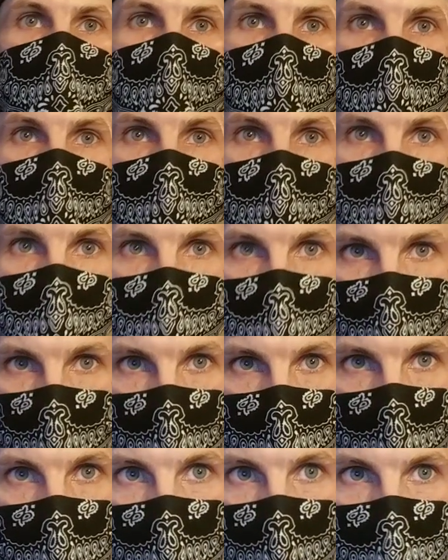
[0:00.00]
they
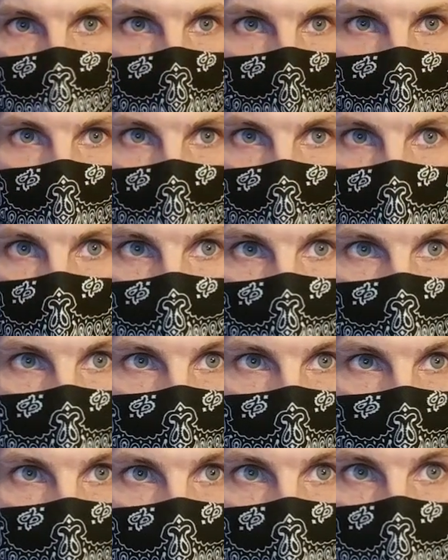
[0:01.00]
definitely need more
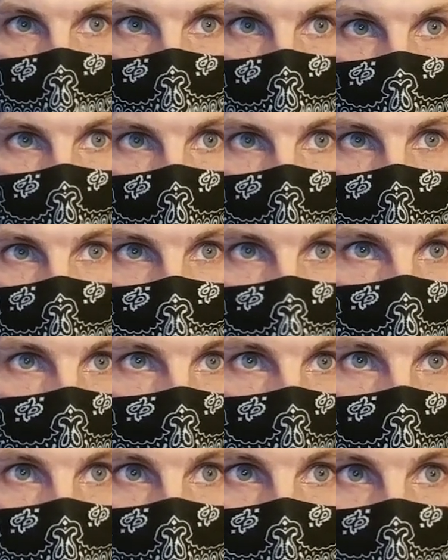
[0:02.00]
exposure
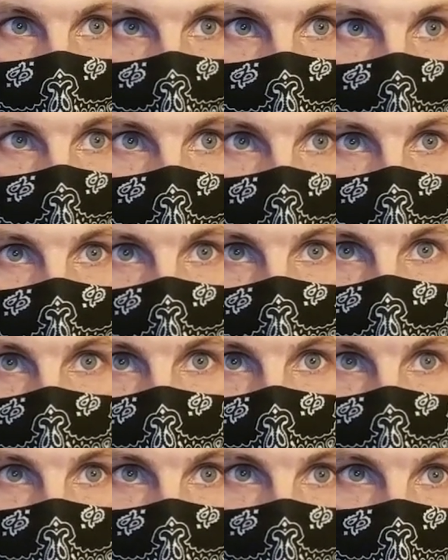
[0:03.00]
uh,
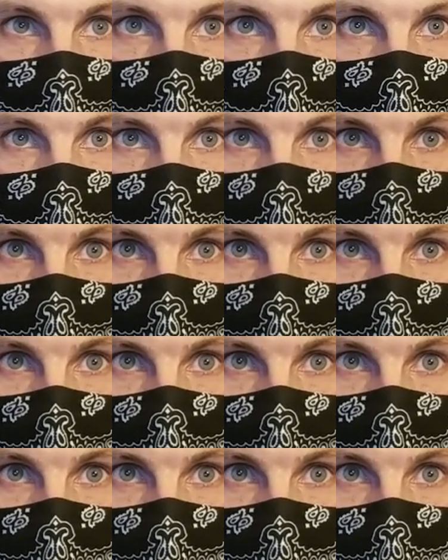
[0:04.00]
because